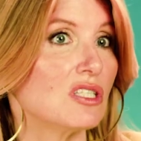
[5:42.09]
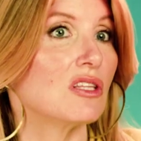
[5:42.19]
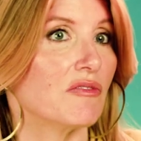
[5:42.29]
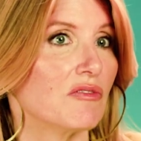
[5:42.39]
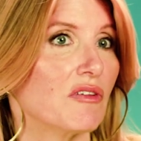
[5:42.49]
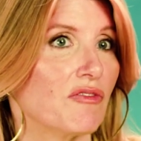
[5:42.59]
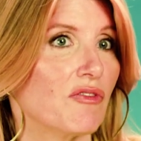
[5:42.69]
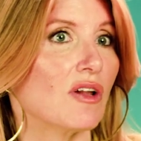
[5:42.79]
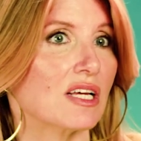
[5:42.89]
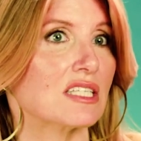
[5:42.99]
see the, the
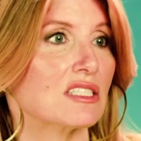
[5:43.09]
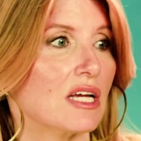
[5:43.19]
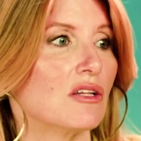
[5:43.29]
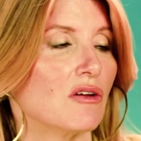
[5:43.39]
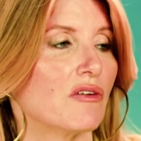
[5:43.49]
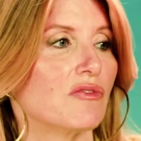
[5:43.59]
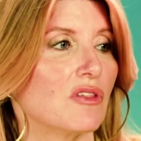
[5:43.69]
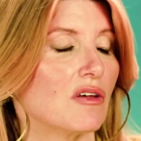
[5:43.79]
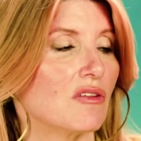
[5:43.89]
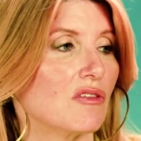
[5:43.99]
full extent of
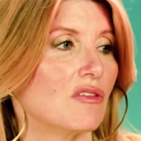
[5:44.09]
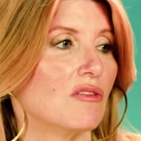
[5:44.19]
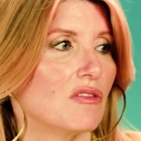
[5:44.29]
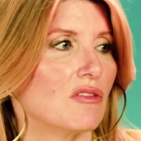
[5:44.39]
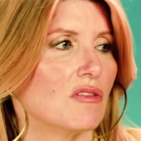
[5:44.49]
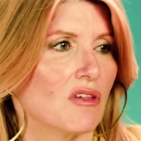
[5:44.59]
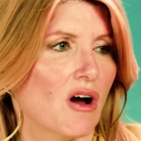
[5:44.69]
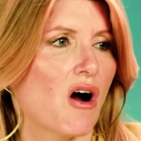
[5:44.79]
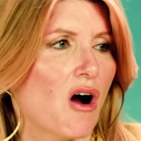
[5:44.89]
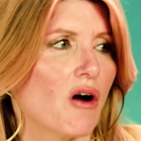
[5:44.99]
the, the
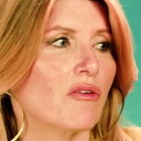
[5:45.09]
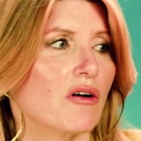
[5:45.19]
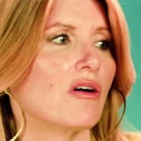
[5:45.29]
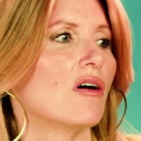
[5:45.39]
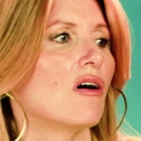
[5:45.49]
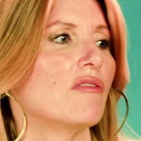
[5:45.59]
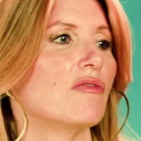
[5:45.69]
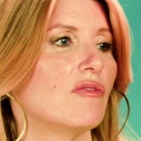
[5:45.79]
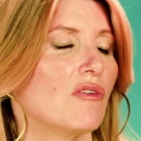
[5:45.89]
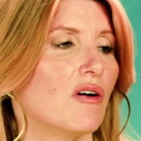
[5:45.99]
horror of,
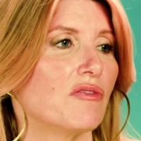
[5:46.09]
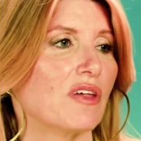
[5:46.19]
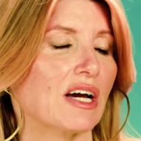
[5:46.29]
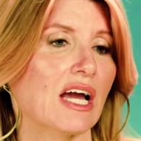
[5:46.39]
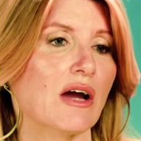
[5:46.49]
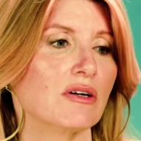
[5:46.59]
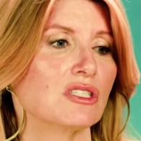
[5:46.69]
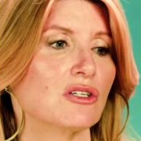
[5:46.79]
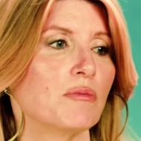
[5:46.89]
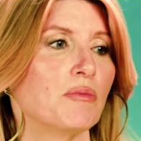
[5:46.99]
of that
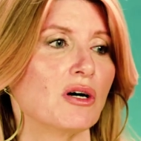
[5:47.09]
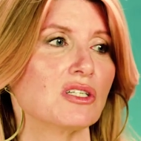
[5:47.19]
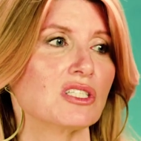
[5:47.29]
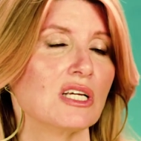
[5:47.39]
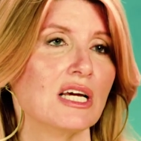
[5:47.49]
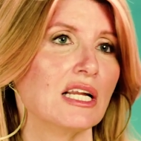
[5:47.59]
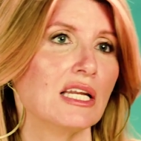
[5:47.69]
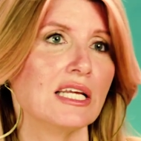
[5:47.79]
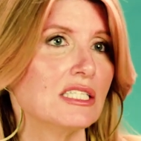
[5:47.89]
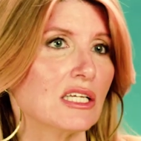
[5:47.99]
character. But
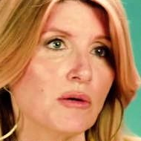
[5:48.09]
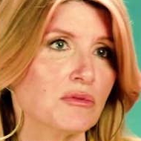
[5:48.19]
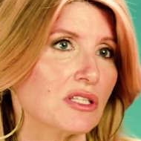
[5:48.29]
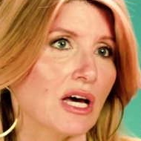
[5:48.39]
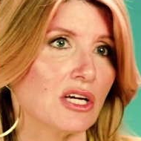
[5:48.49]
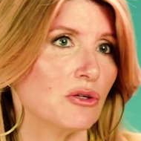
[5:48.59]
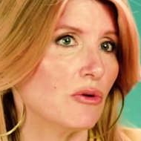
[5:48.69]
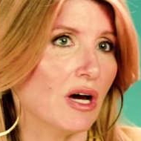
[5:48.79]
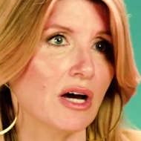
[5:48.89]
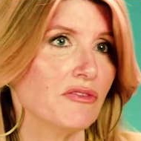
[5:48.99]
leading up to that, you
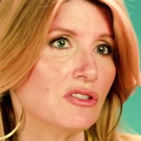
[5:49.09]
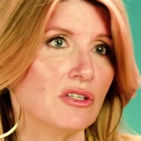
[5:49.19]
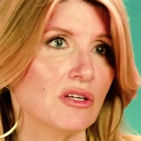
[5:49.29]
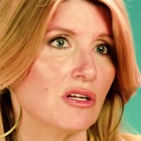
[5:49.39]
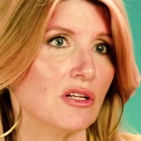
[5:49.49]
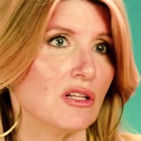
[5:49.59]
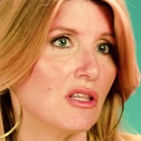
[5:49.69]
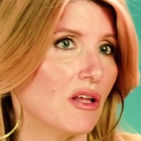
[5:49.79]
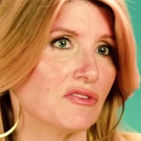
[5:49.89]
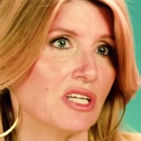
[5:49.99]
have to
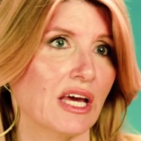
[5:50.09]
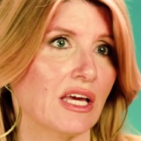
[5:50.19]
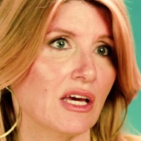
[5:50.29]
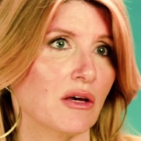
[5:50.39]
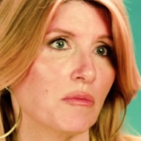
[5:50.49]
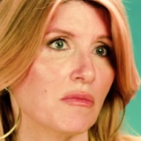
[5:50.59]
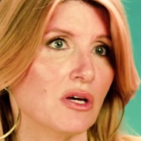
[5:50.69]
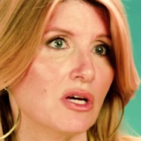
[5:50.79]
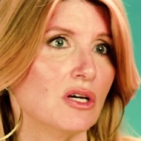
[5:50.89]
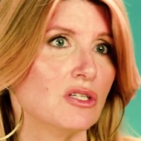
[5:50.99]
love to hate him.
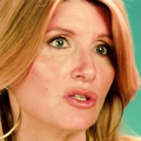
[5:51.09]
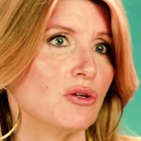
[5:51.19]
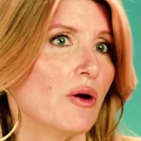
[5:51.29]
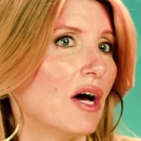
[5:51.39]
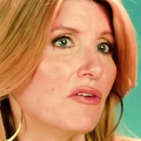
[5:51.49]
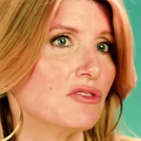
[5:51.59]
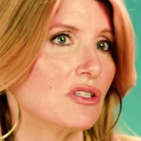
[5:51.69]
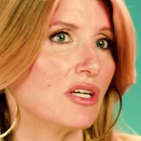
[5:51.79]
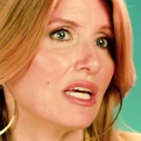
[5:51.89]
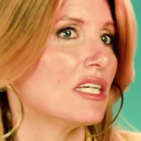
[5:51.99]
So you have
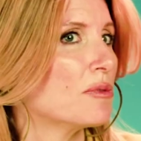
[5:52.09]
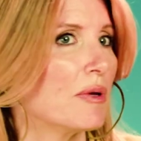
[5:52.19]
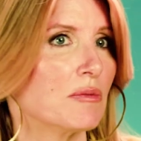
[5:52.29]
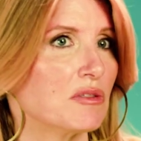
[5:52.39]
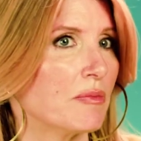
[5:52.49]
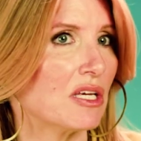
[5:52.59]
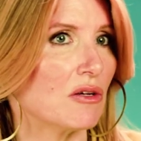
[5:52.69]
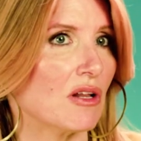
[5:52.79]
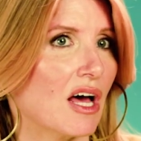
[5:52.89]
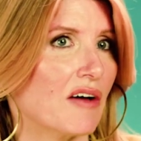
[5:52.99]
to, he has to be able to make
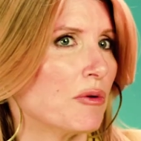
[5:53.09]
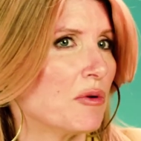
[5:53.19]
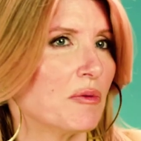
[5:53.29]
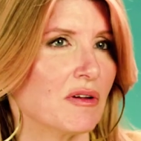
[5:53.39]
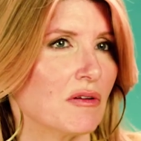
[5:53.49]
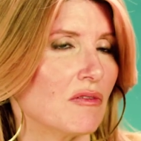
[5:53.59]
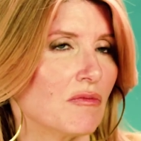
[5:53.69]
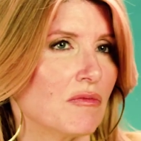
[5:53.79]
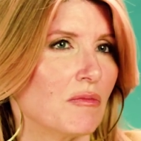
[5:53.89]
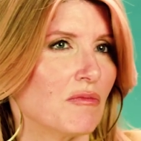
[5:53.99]
you laugh. It would have
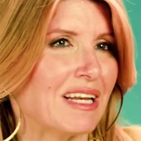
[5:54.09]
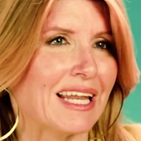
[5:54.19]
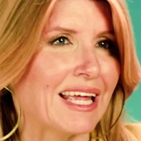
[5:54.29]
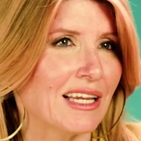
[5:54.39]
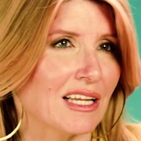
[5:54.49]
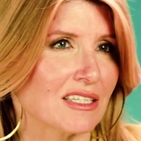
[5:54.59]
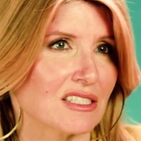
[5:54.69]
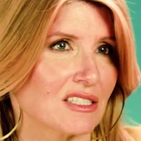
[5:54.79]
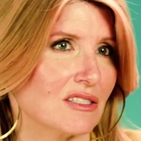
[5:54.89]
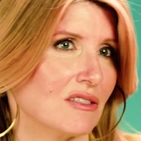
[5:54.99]
been r
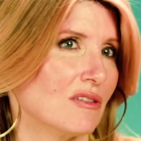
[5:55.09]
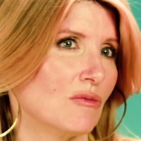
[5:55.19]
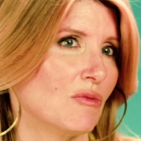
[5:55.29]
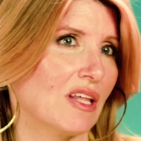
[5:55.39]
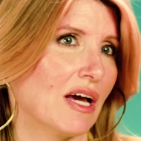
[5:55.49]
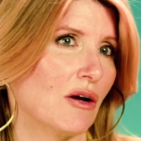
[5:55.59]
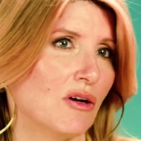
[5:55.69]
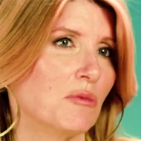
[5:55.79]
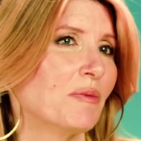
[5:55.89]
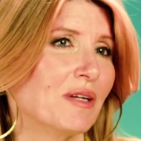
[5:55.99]
relentless without.
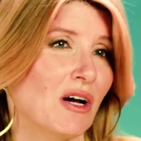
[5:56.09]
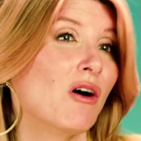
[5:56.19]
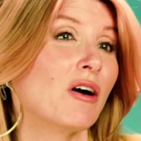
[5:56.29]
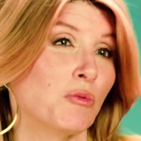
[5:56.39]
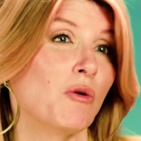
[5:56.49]
It would have been a hard